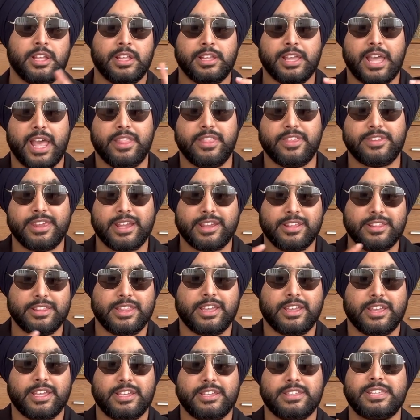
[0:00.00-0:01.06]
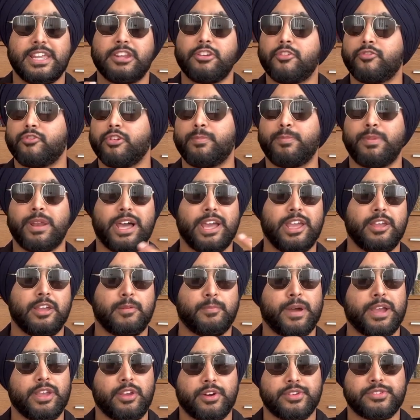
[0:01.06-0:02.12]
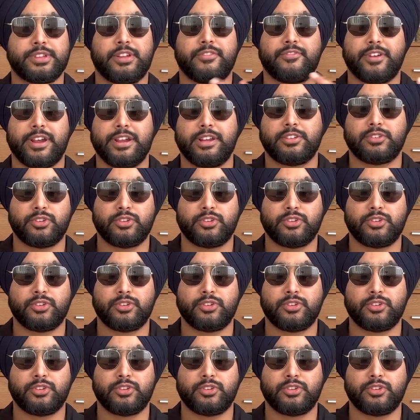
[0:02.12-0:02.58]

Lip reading: And the second thing is, then you have to apply by yourself, right?